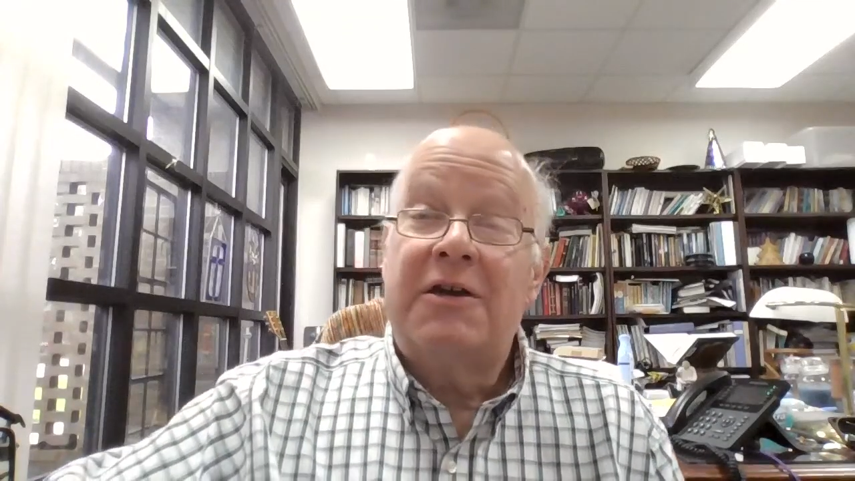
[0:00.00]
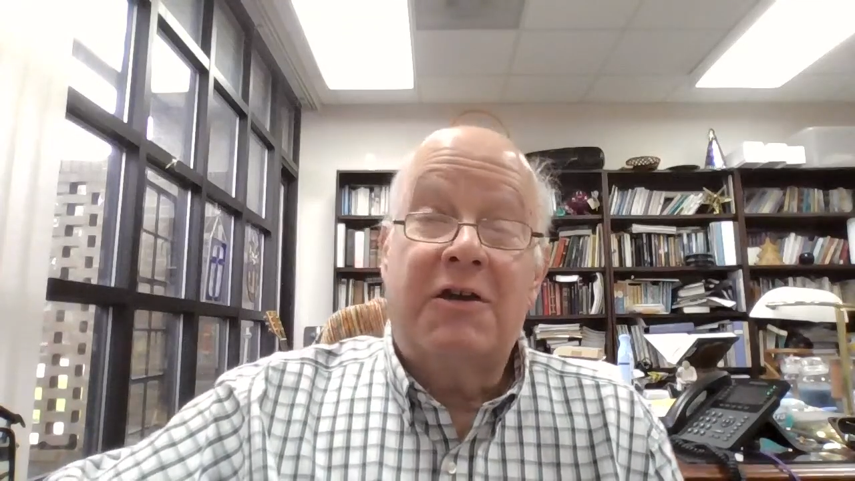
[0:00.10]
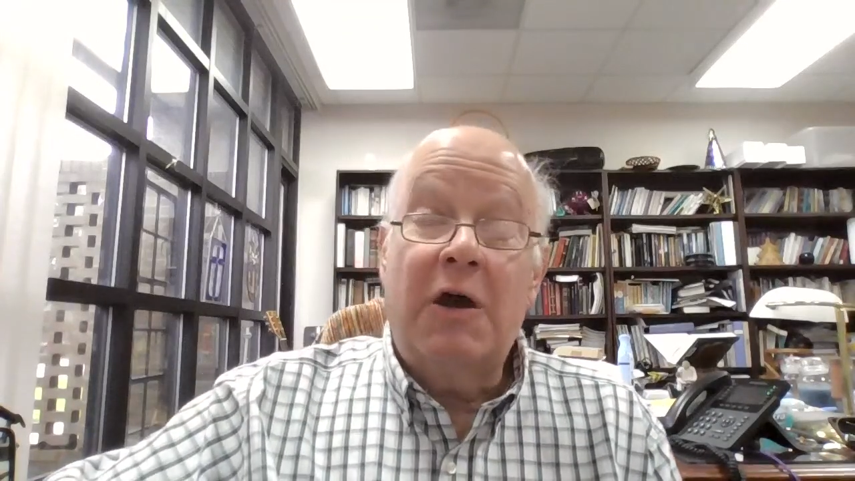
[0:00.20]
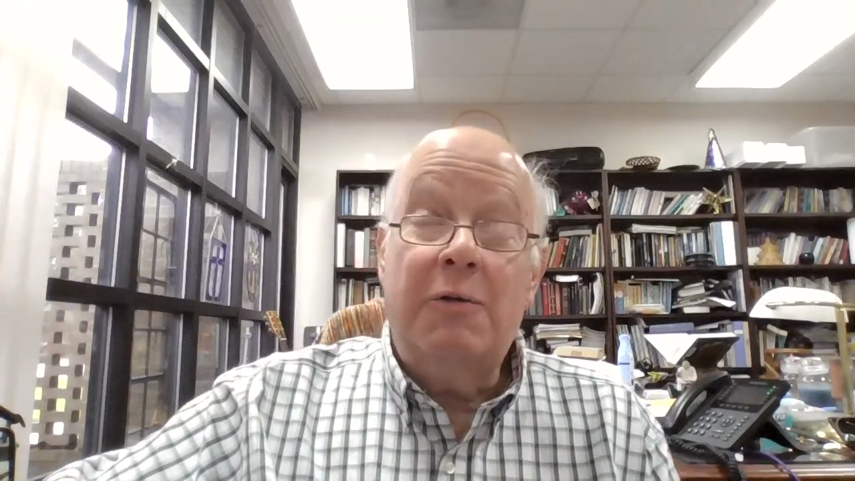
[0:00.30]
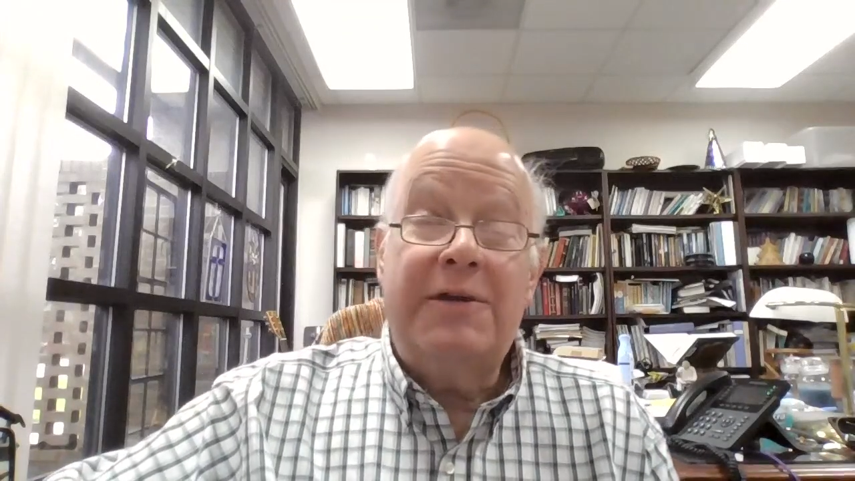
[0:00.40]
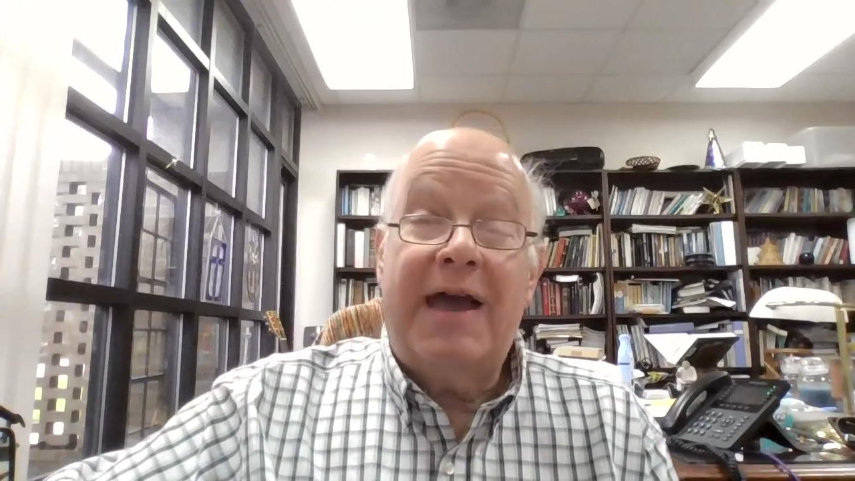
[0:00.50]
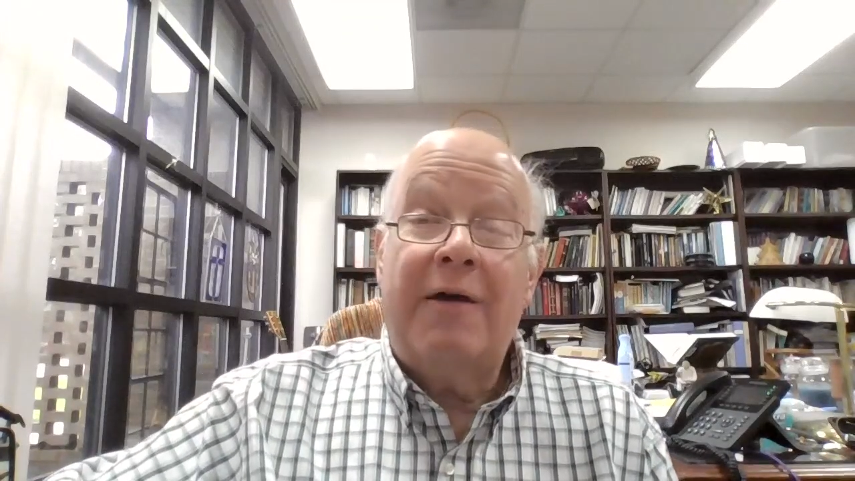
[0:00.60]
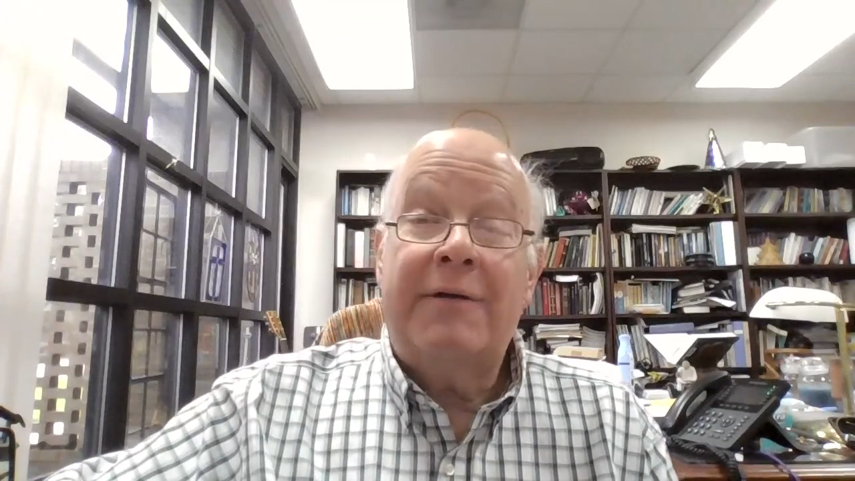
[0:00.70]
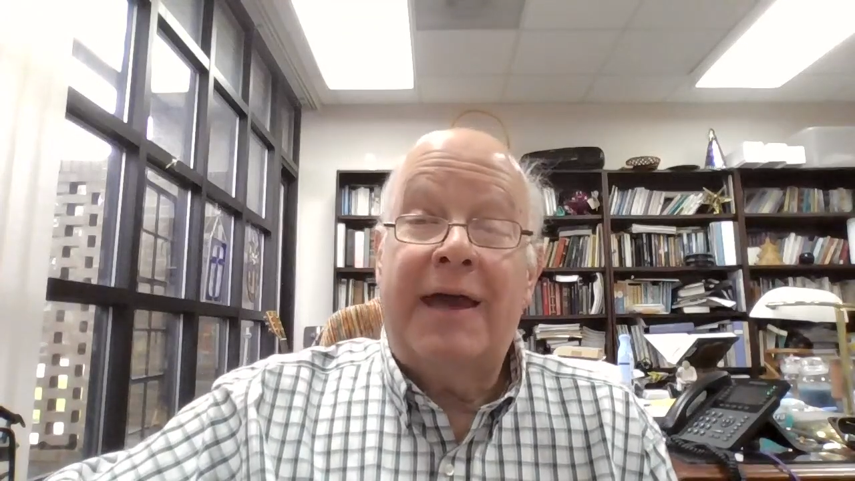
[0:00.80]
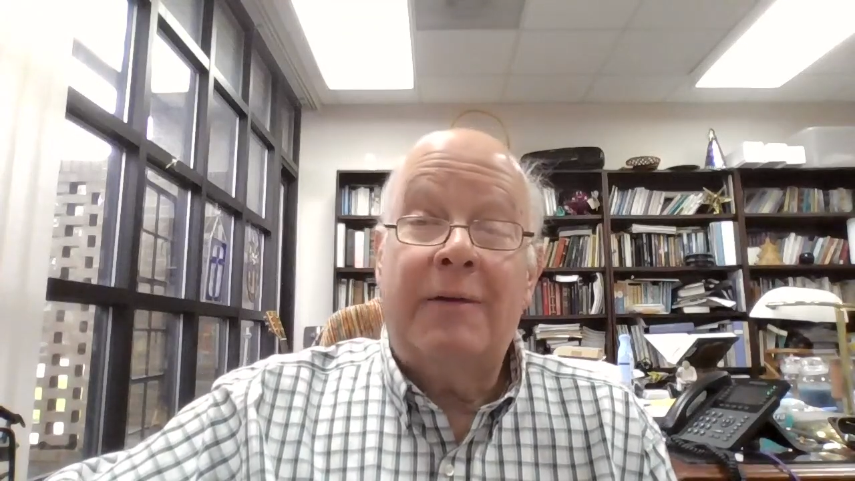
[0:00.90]
"Go
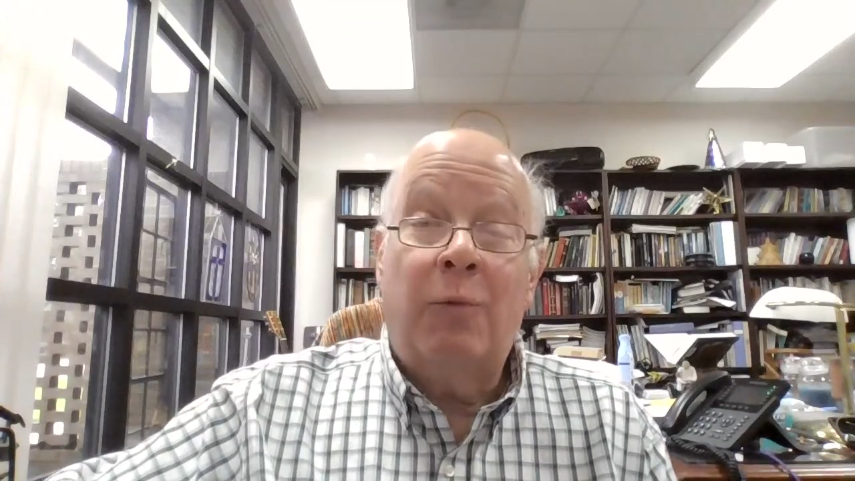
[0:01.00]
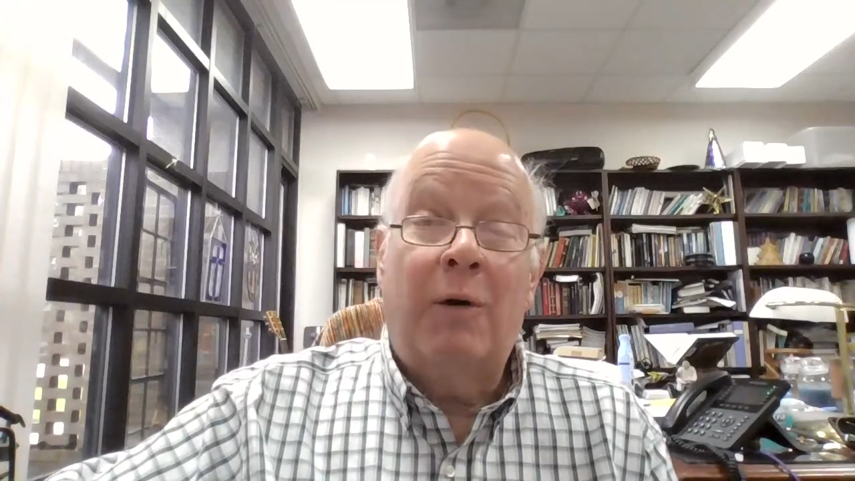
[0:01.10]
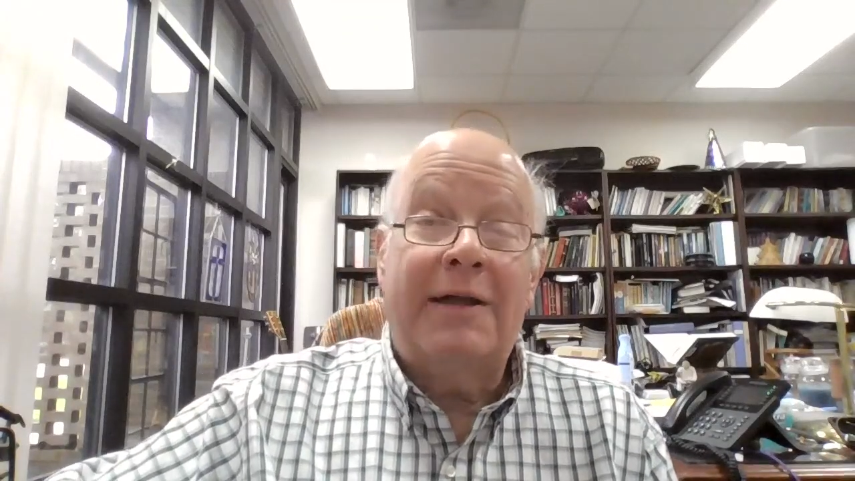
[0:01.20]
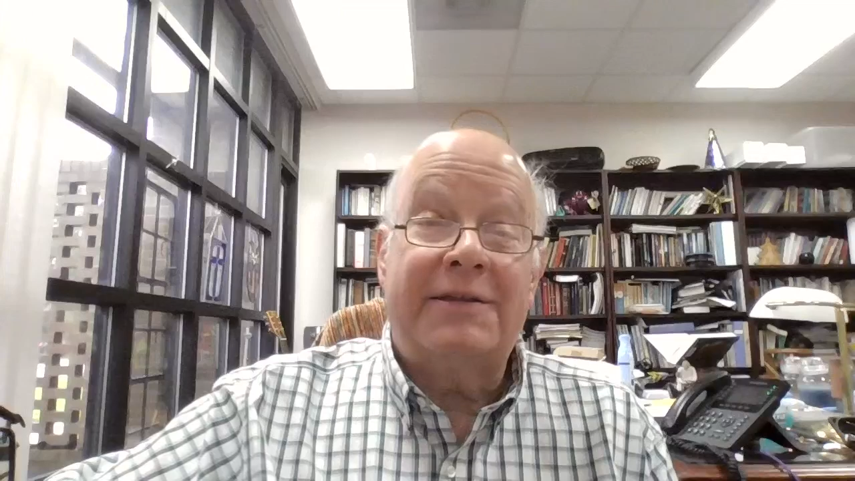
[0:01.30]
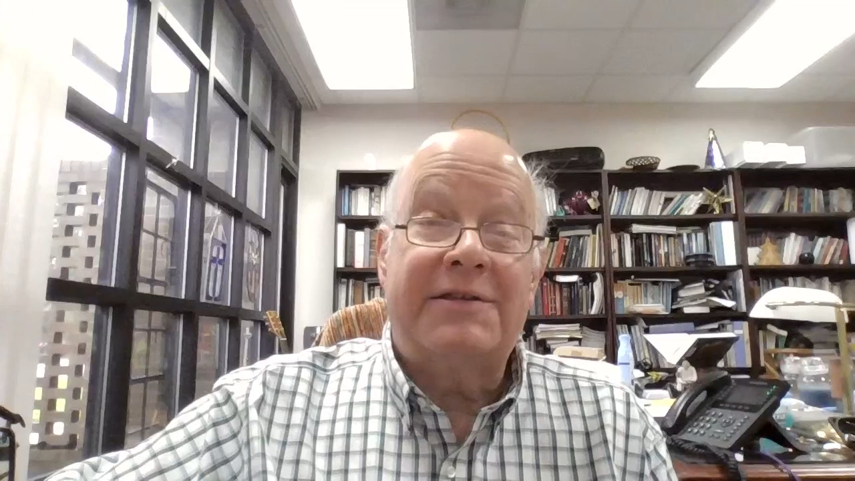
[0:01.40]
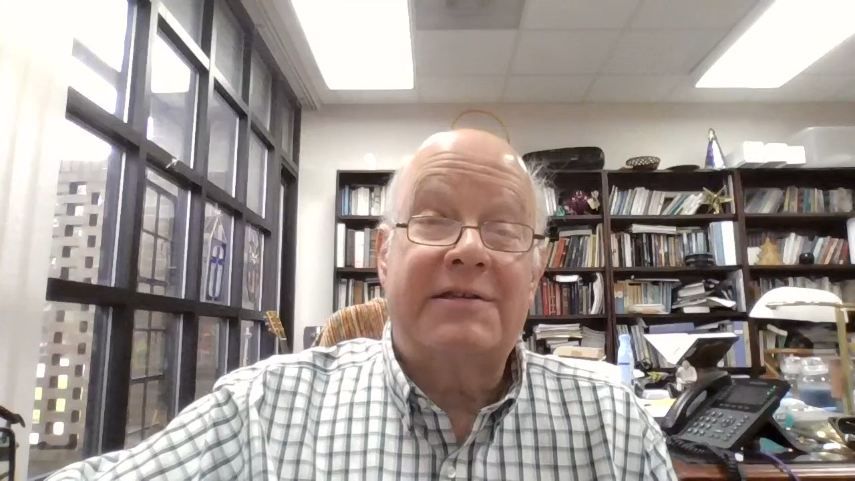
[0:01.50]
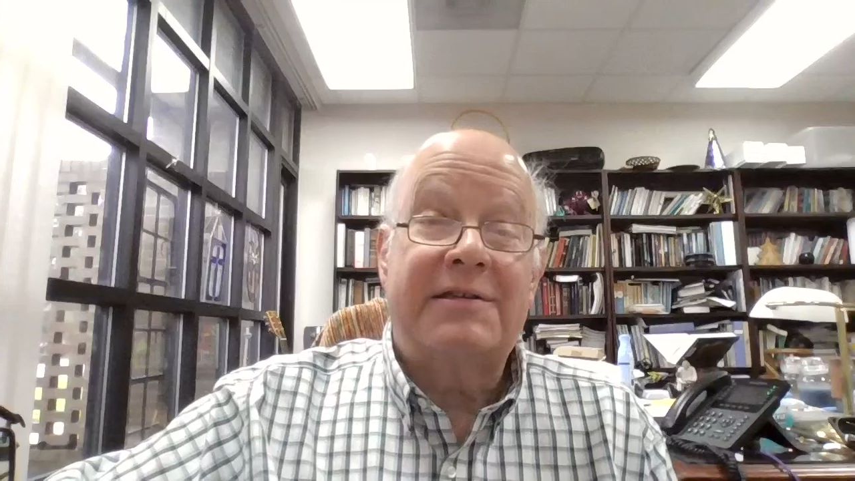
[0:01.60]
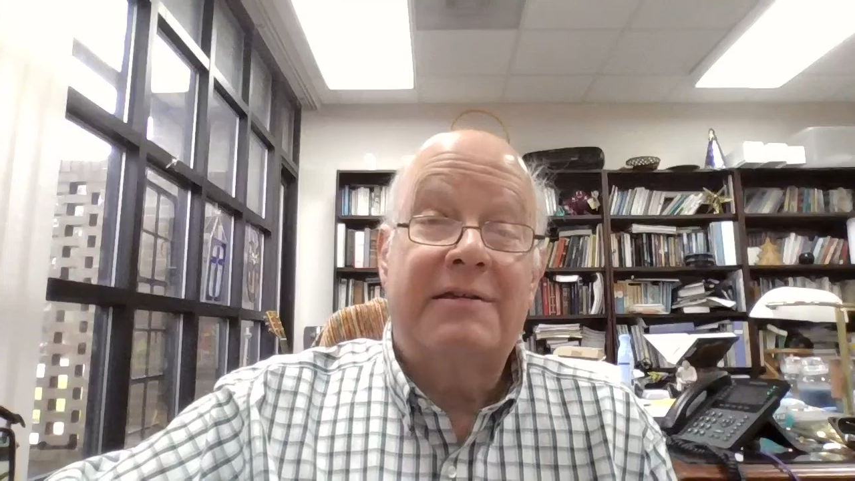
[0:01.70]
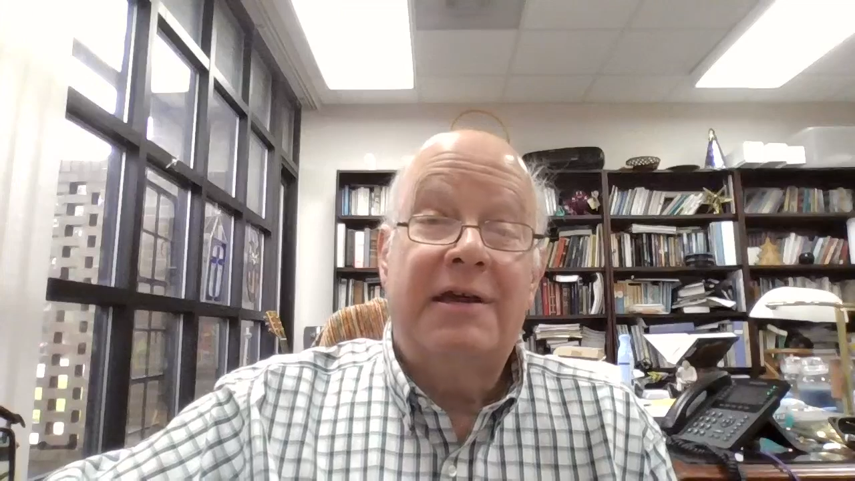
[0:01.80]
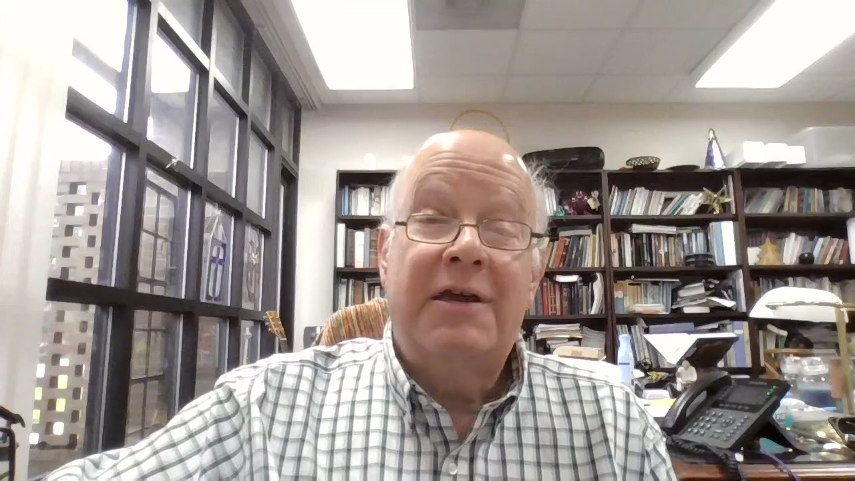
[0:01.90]
down at once.